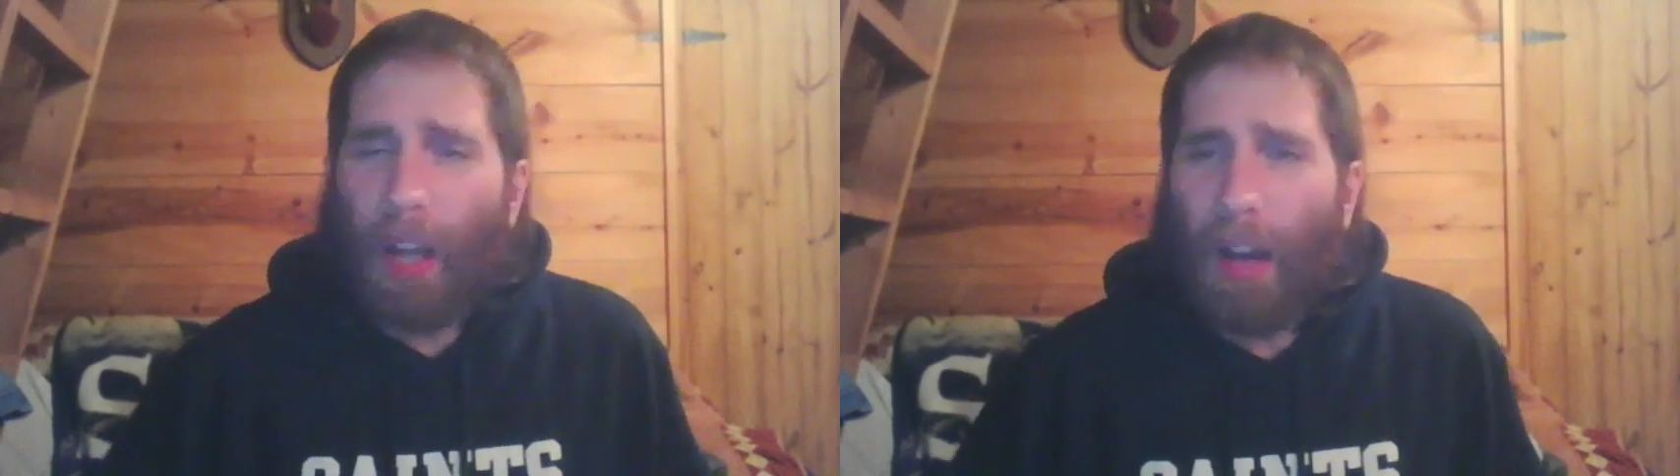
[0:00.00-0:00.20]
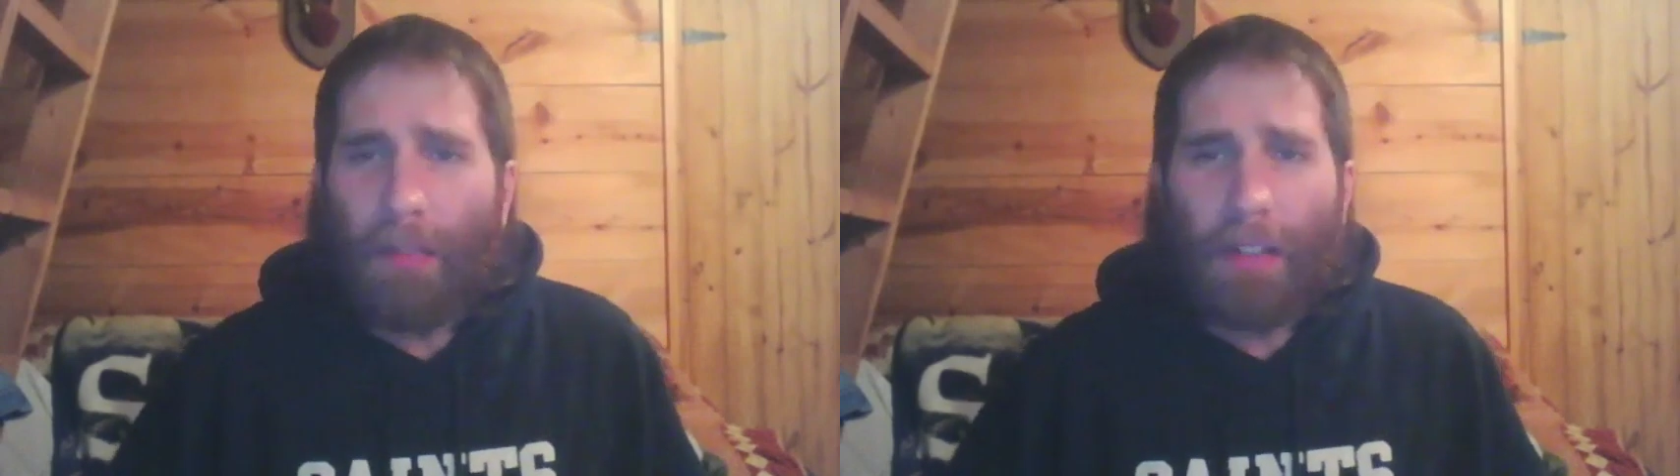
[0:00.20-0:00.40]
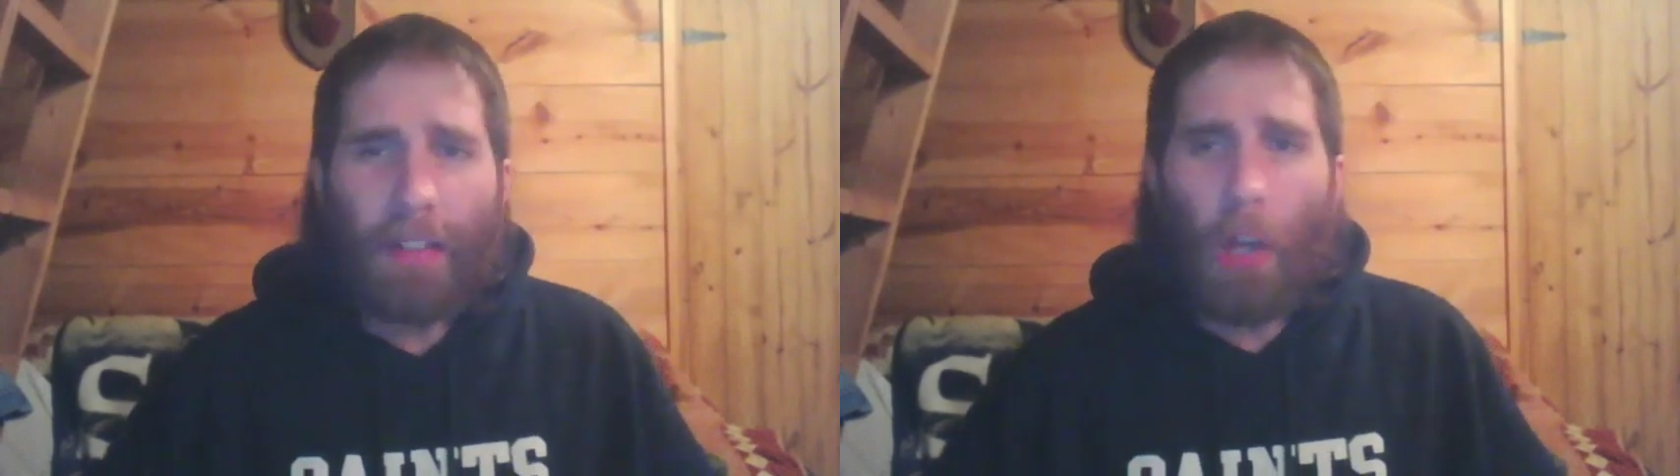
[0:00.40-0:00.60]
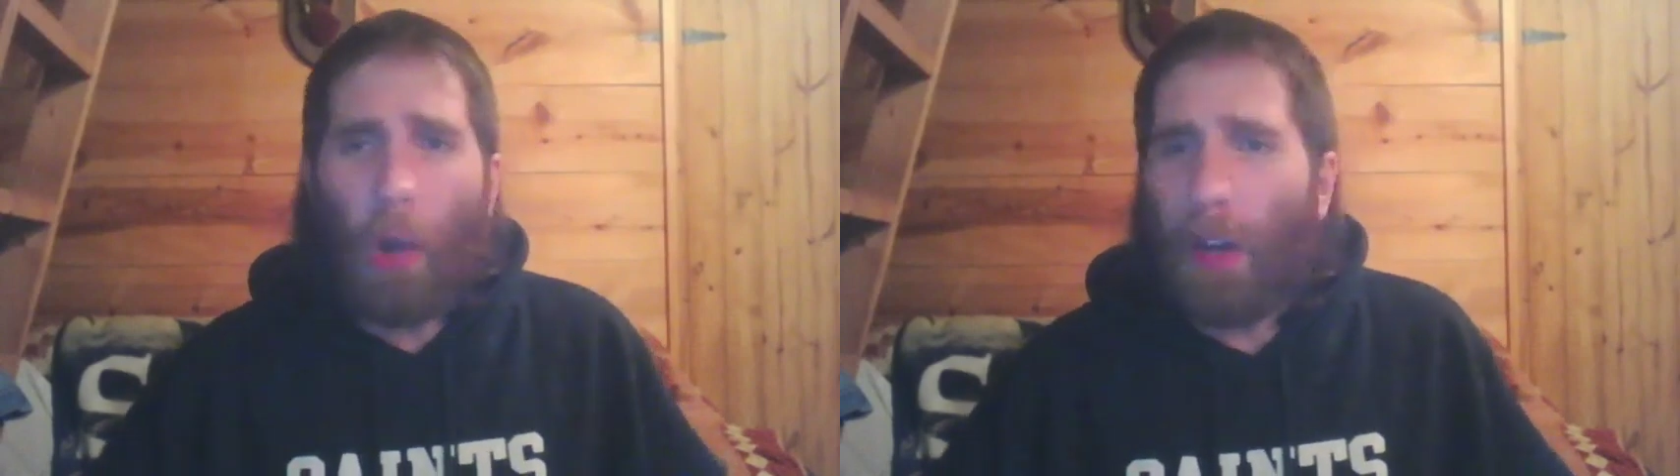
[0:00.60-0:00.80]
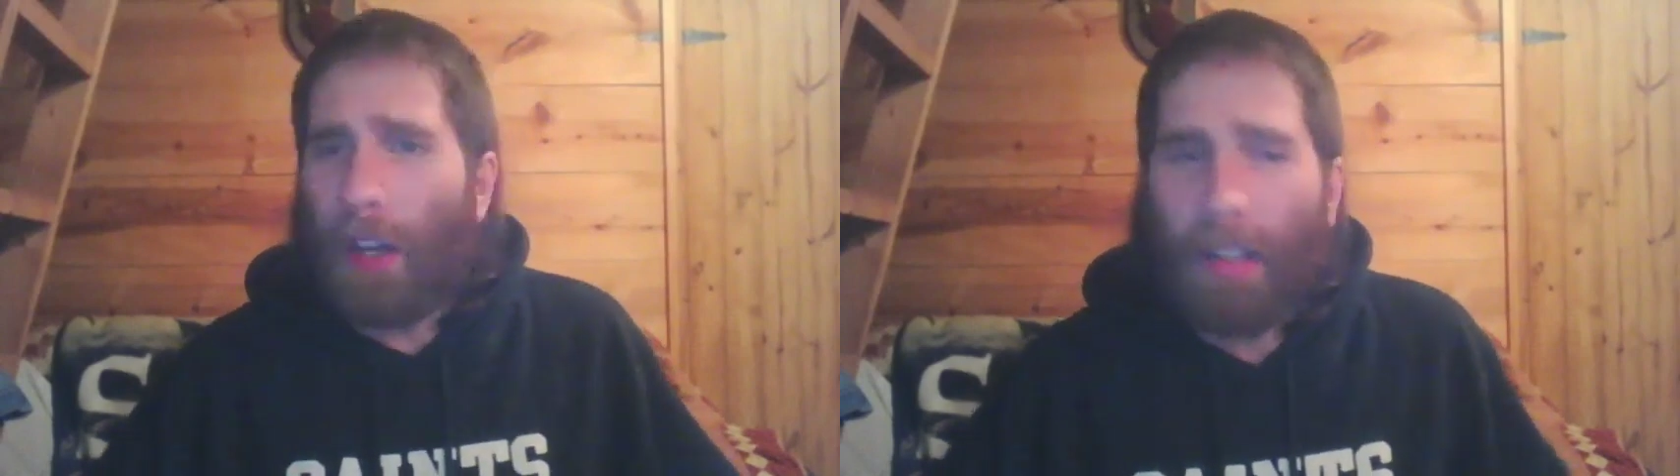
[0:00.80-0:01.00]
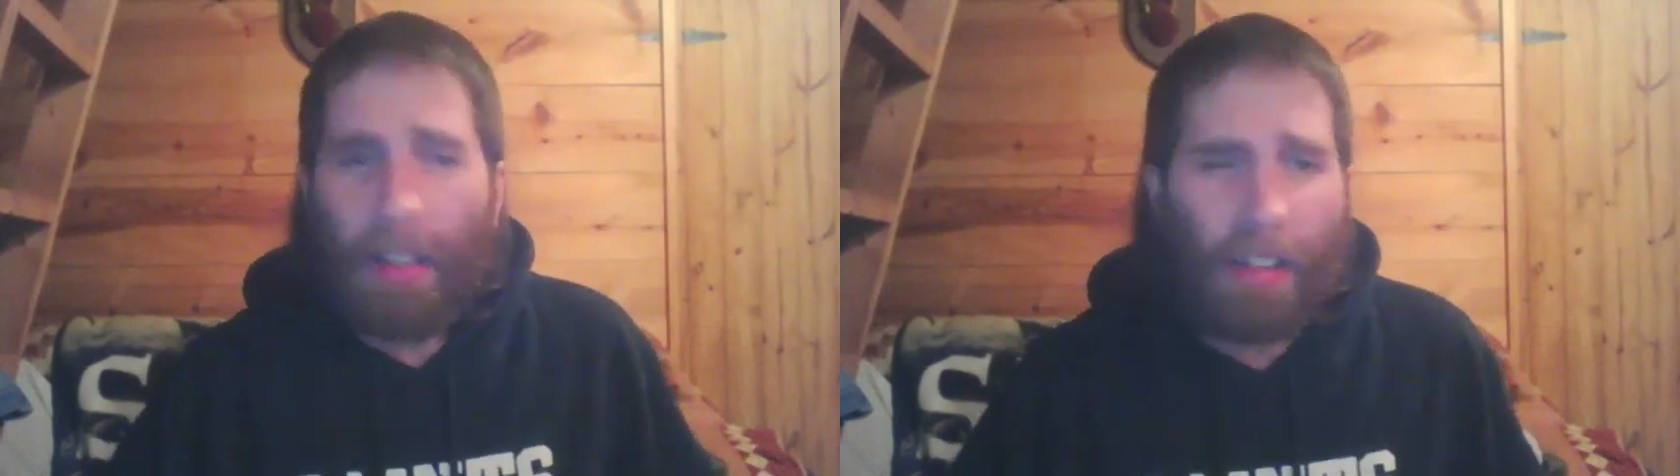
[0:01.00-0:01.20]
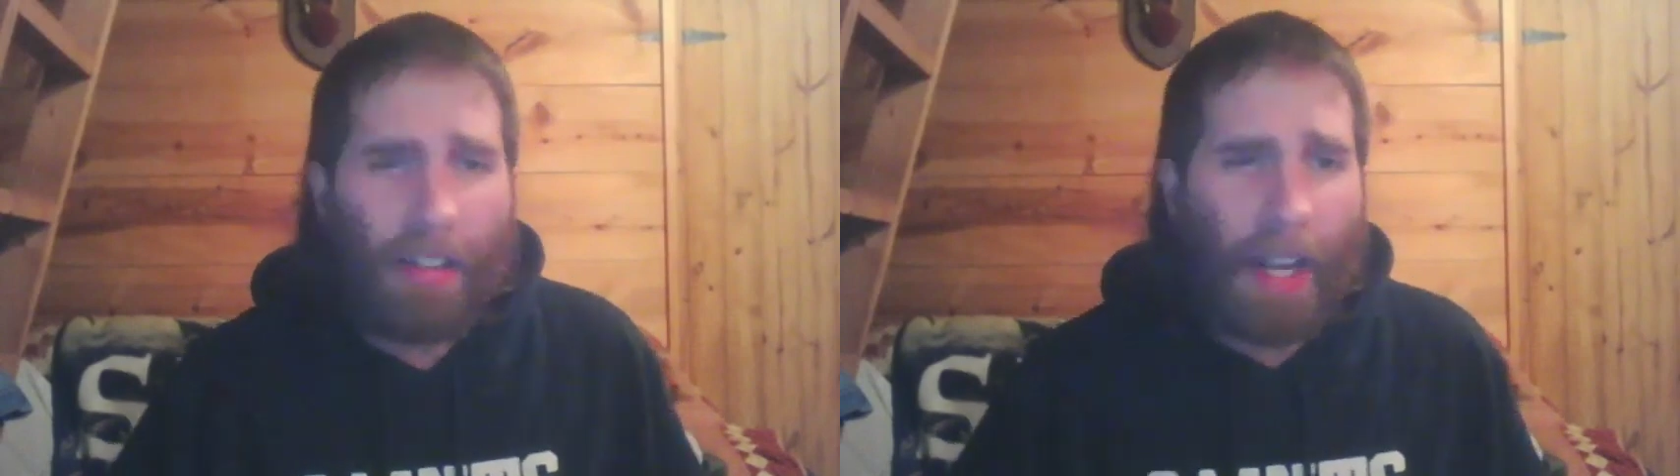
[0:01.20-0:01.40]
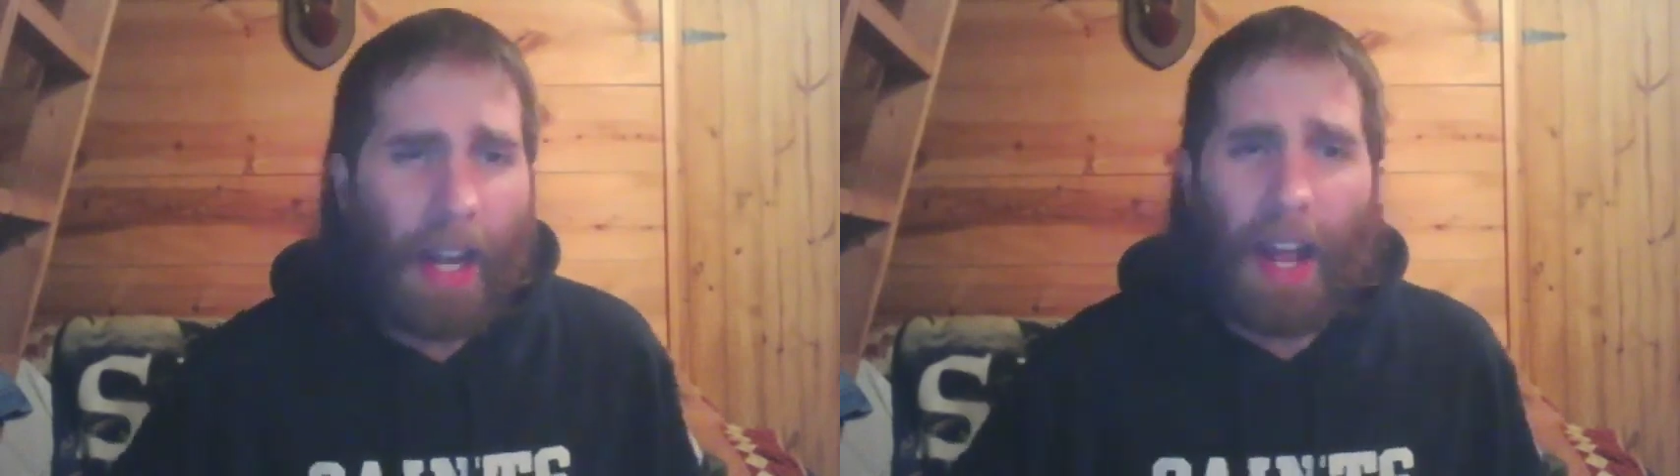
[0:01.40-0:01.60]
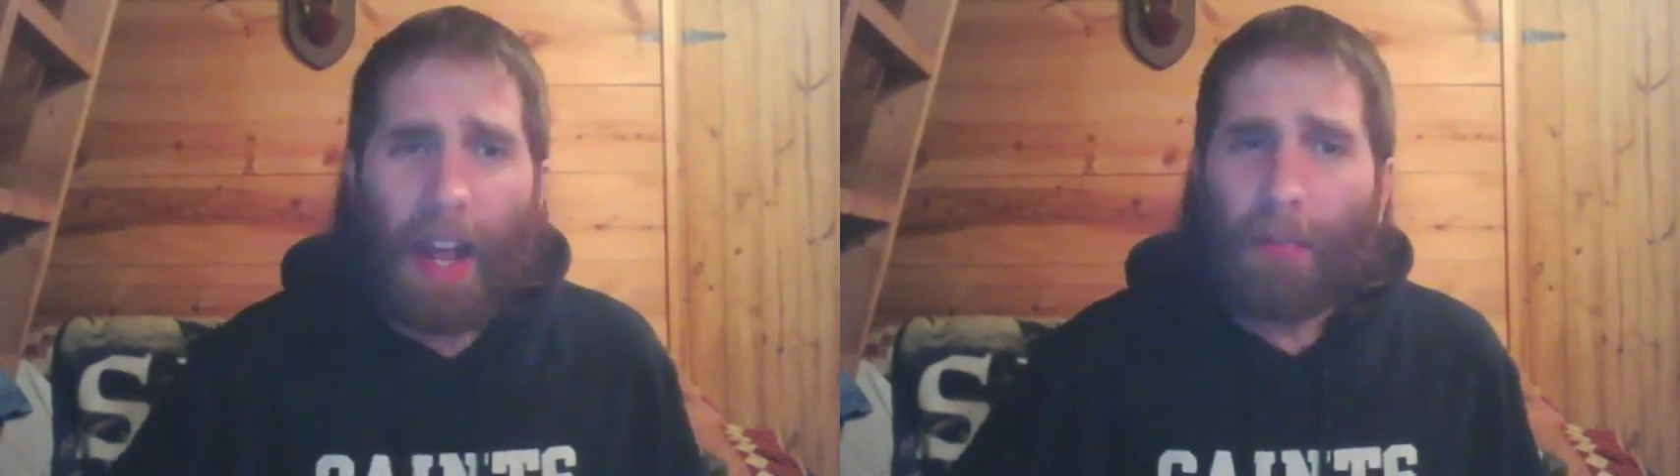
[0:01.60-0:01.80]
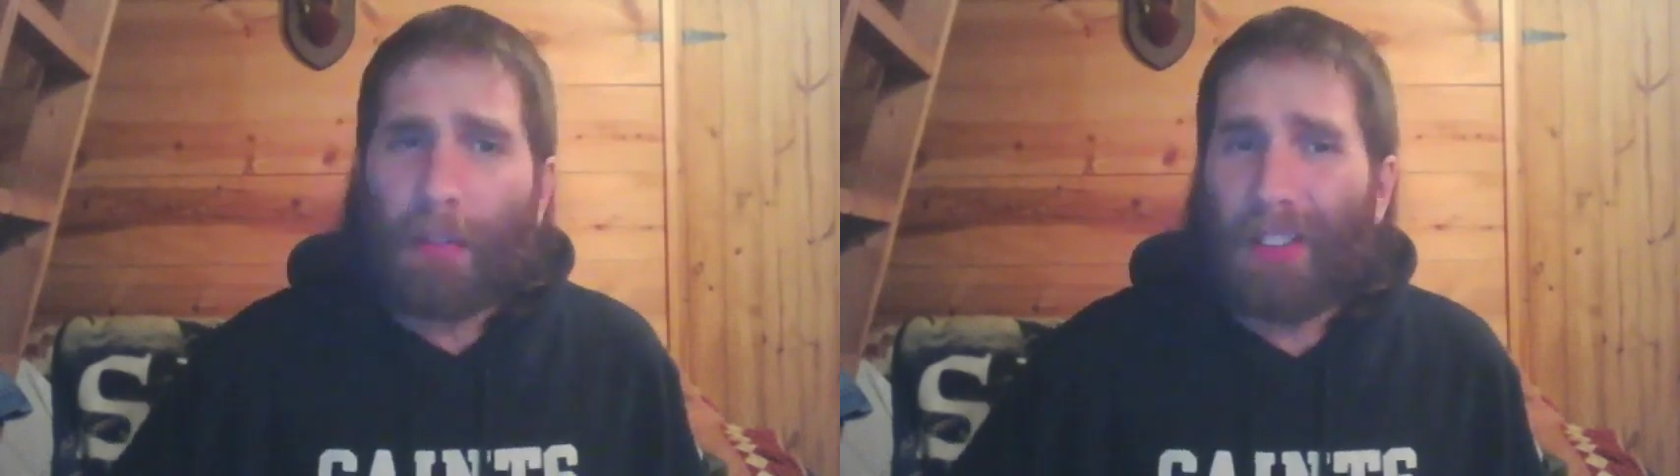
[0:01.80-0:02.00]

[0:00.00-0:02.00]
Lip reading: the offense going into the second half,